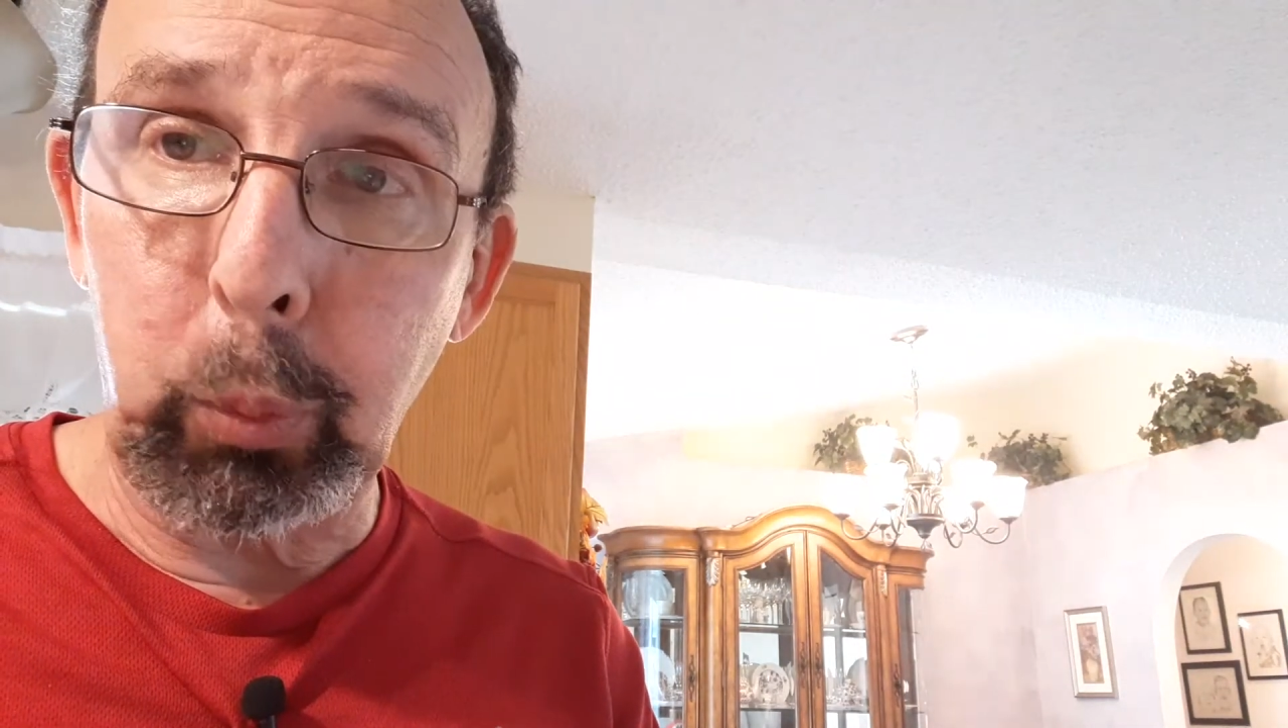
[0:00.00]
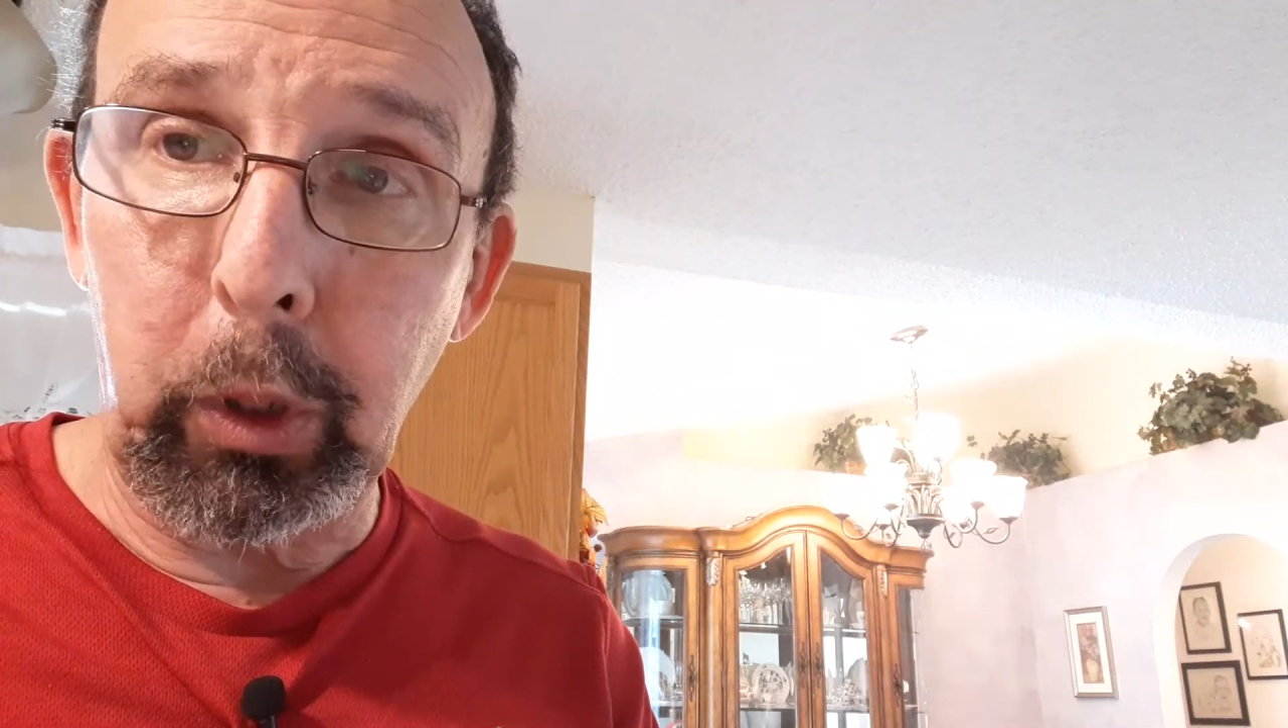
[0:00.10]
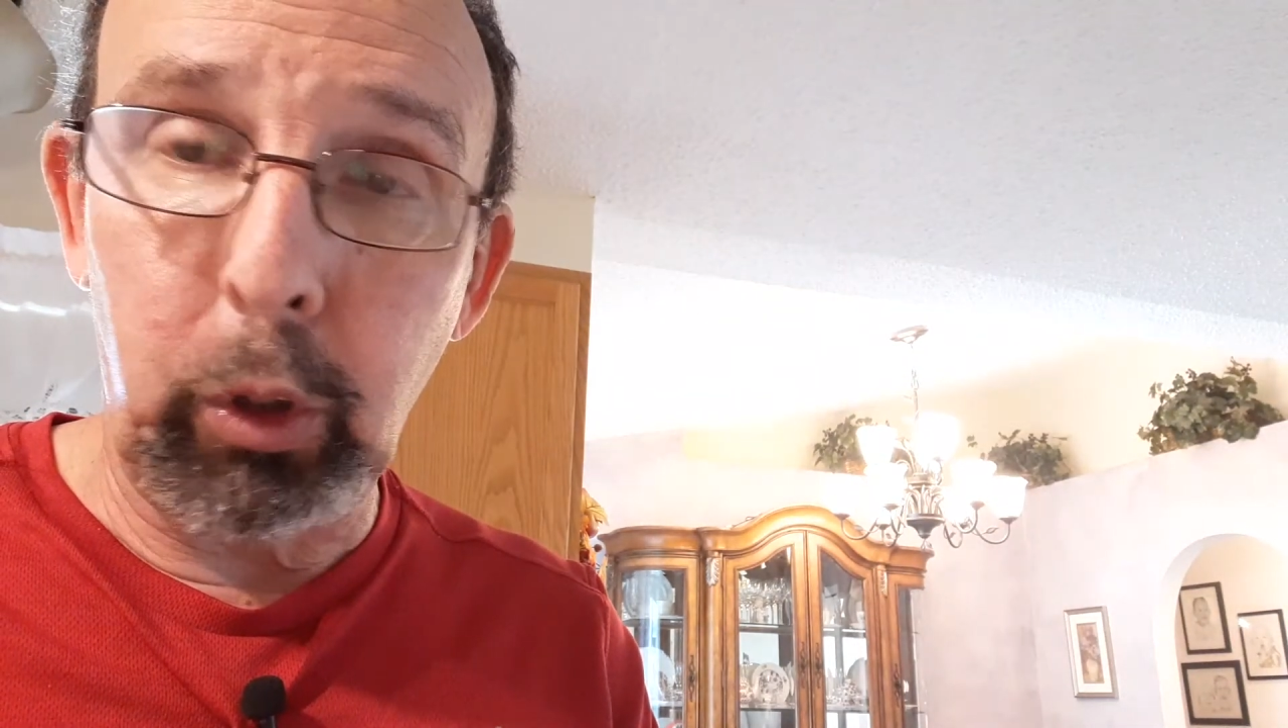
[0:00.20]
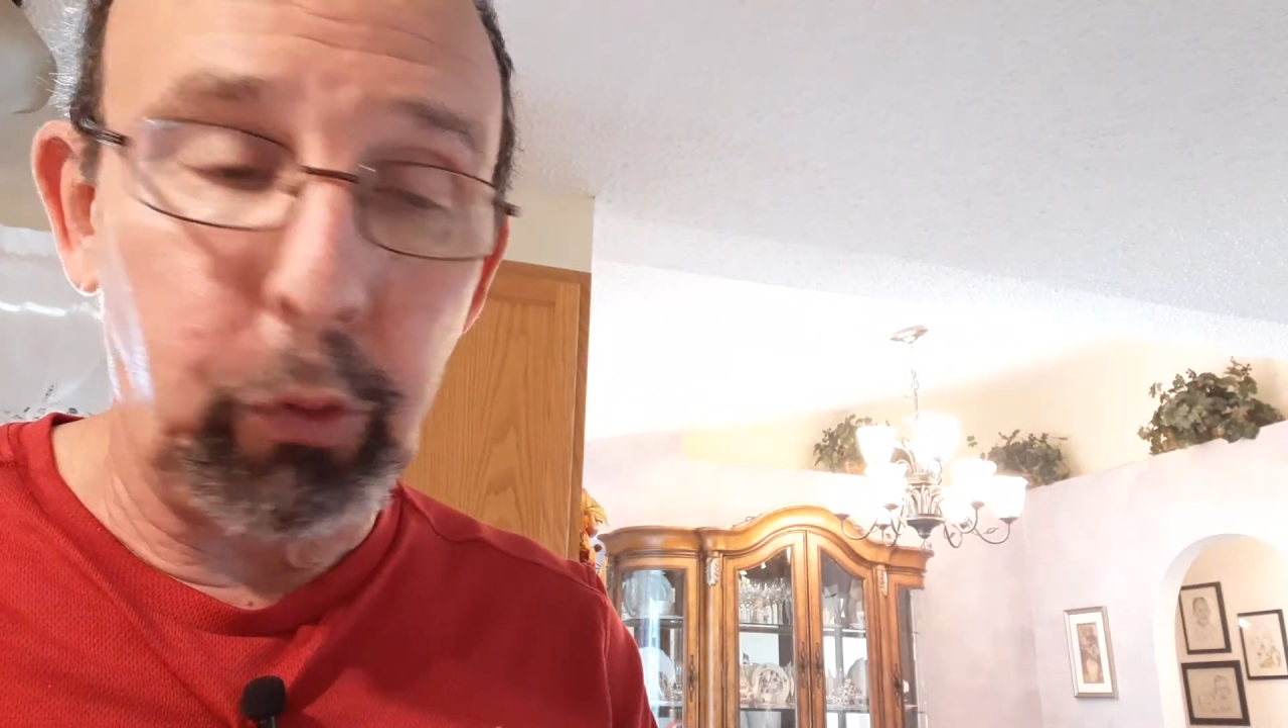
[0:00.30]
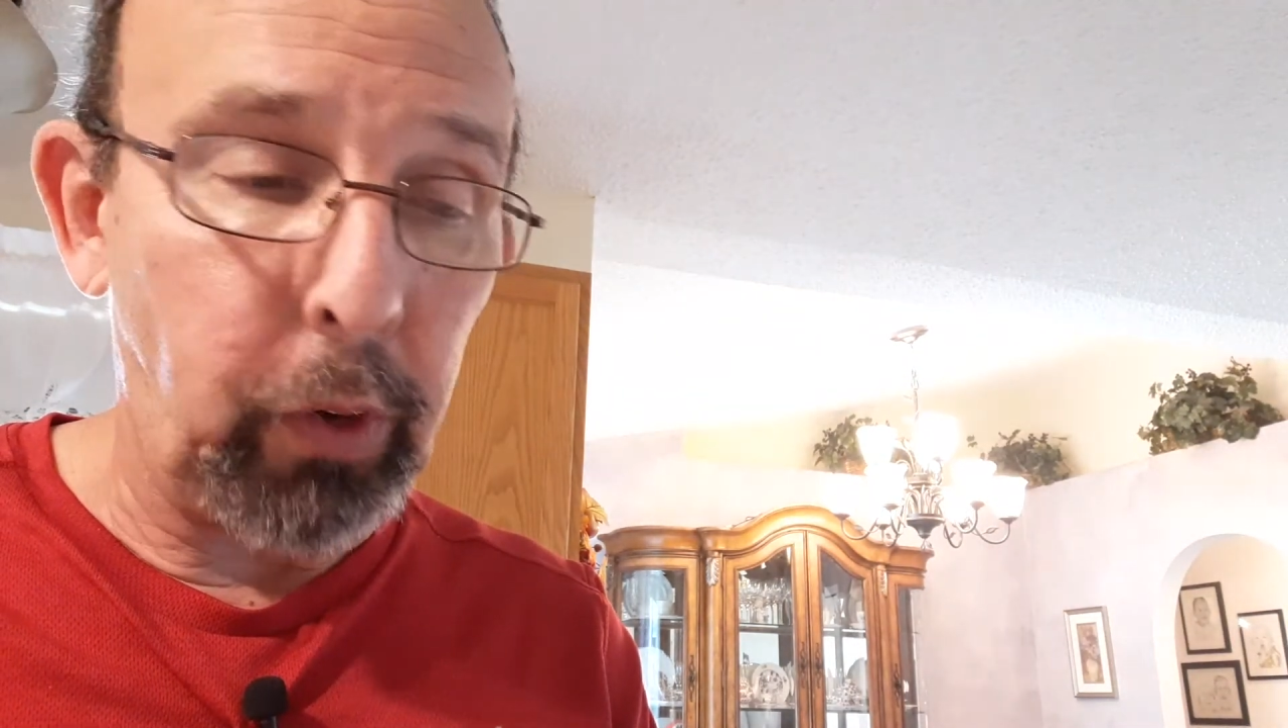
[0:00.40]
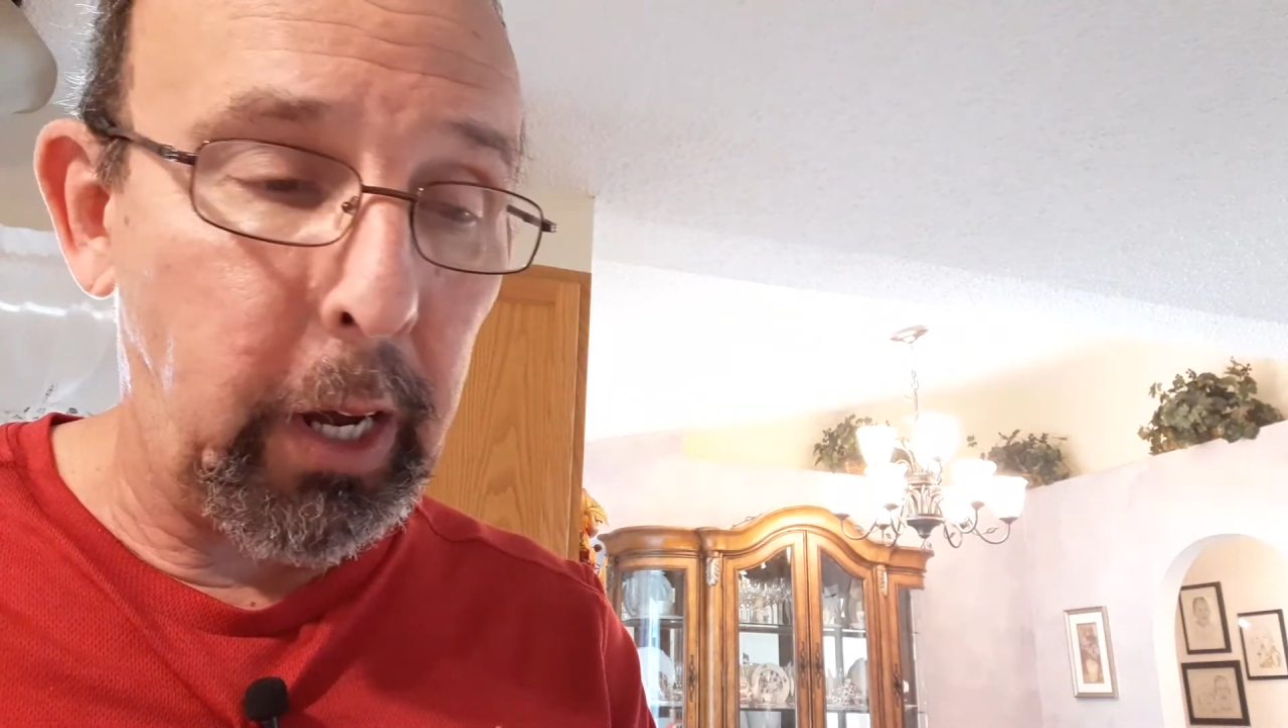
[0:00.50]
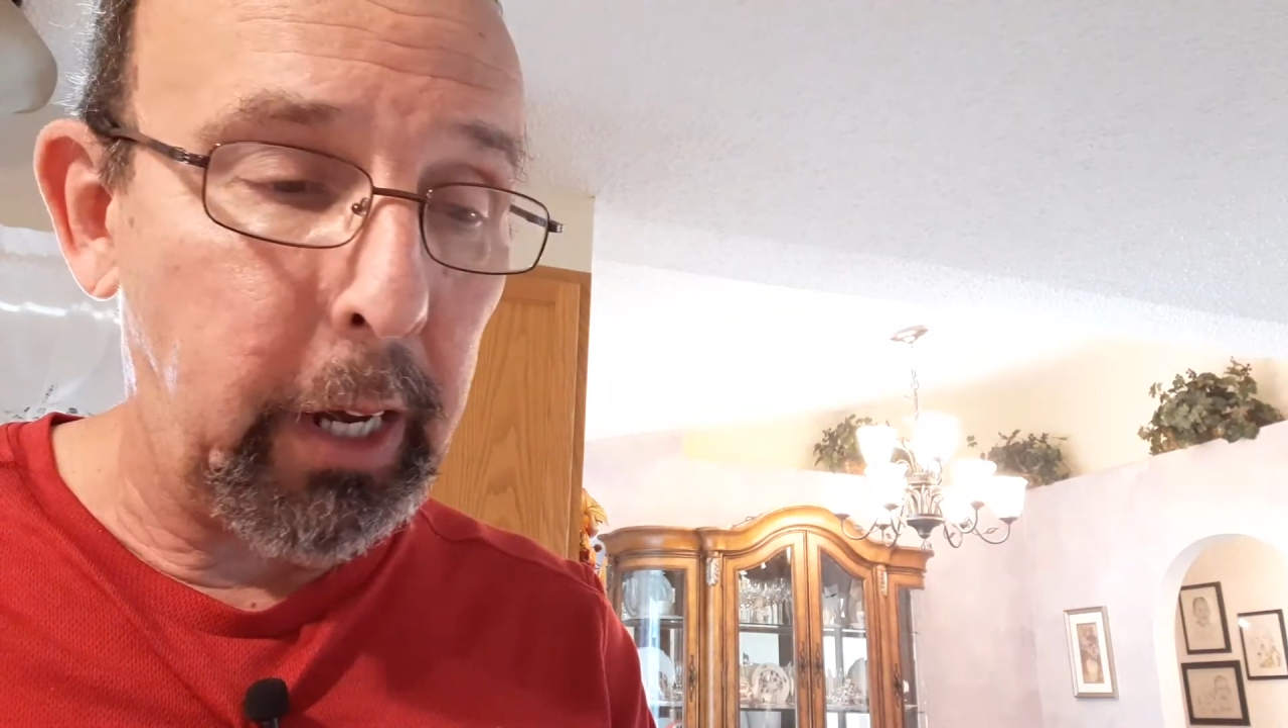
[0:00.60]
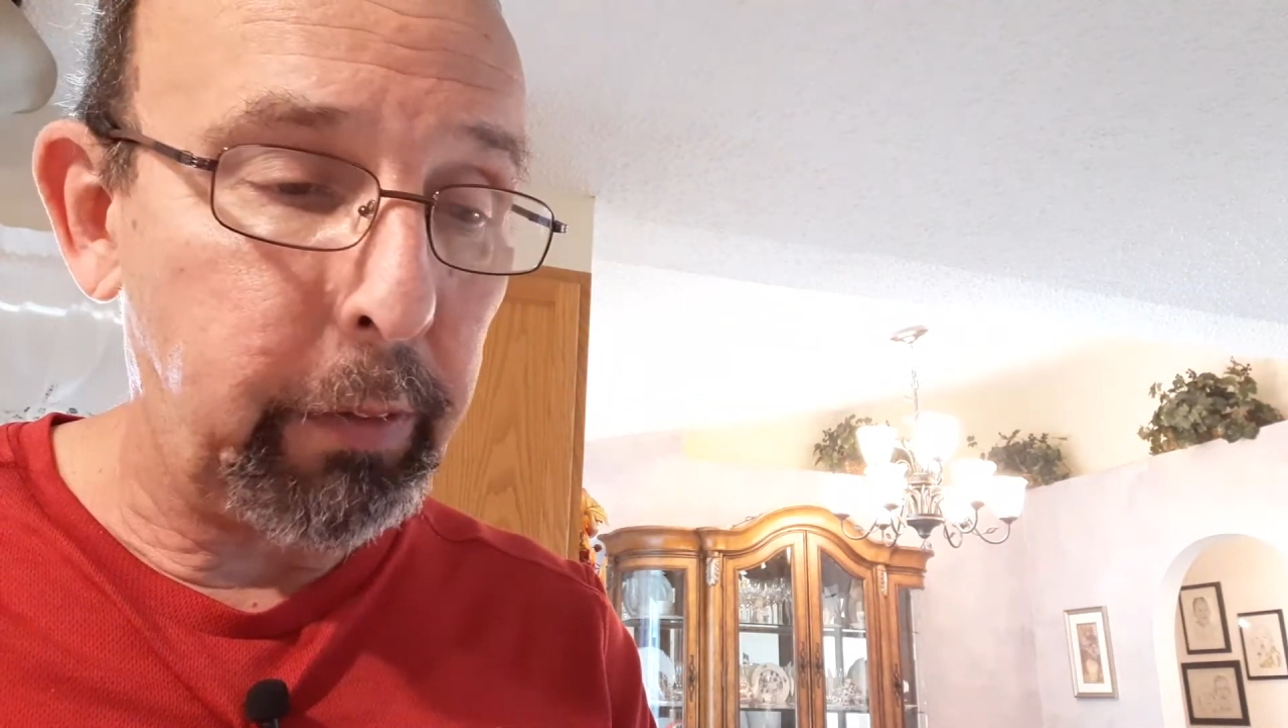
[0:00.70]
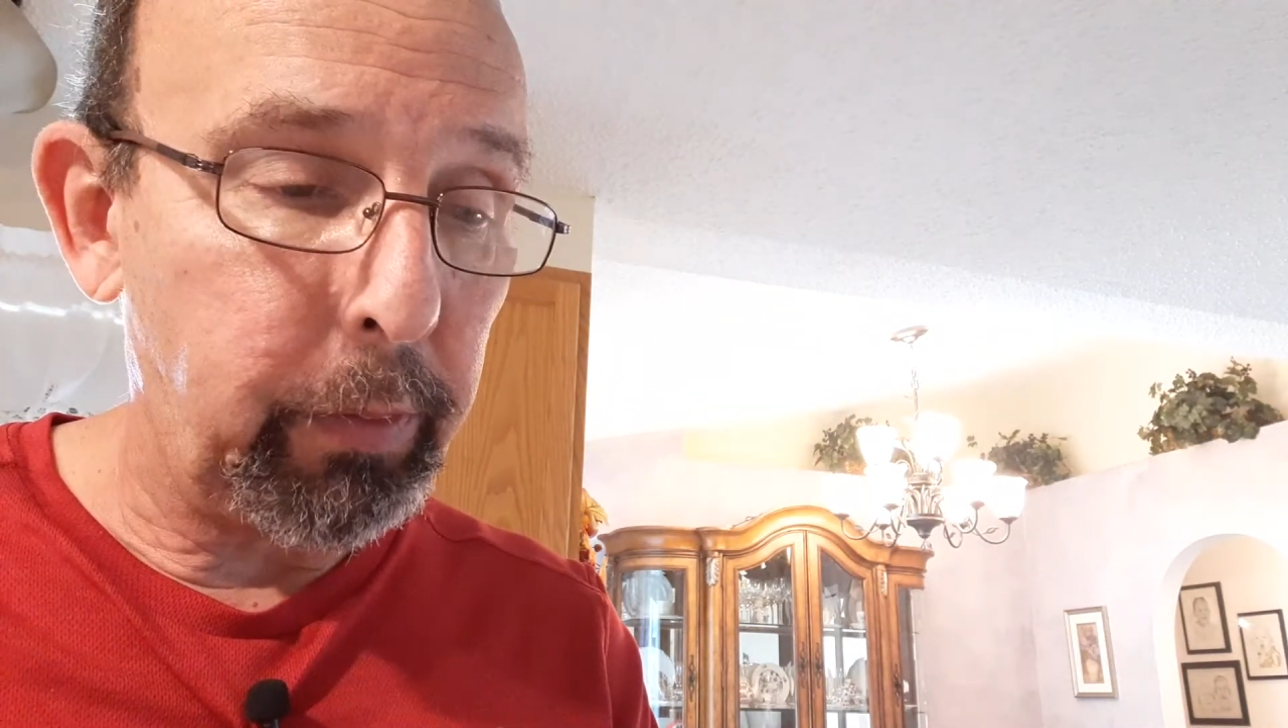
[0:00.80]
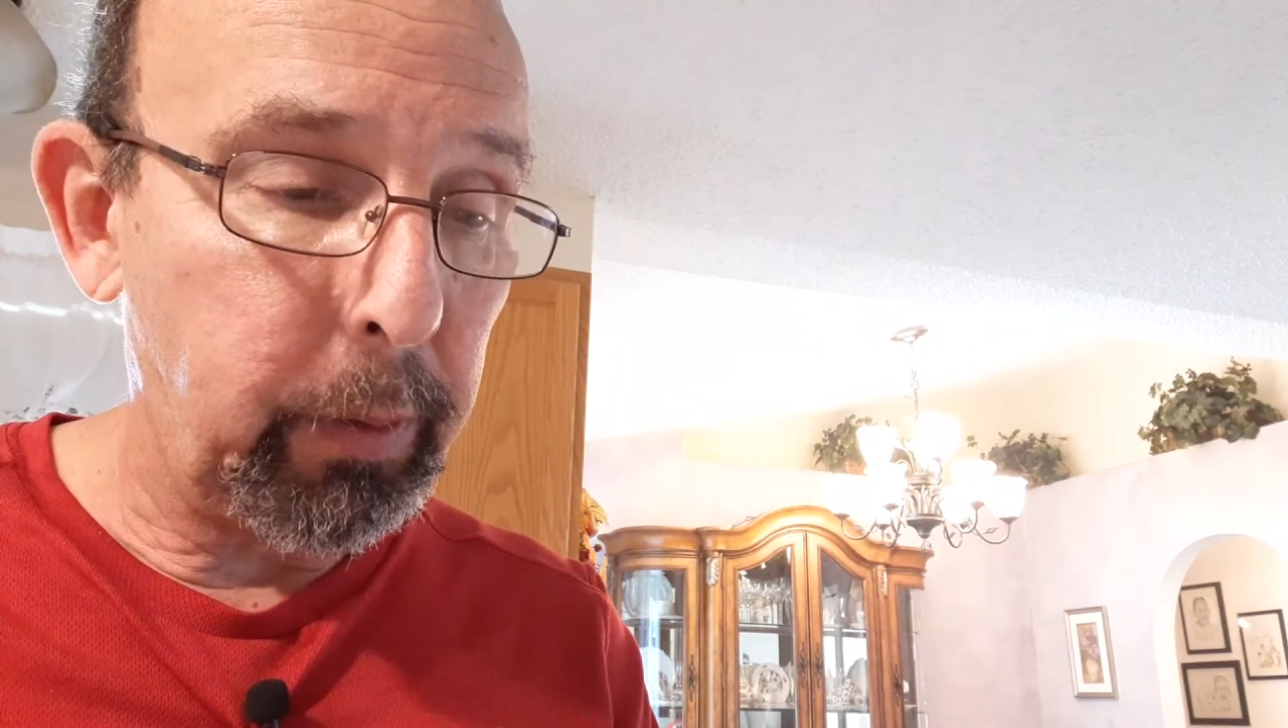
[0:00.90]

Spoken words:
105.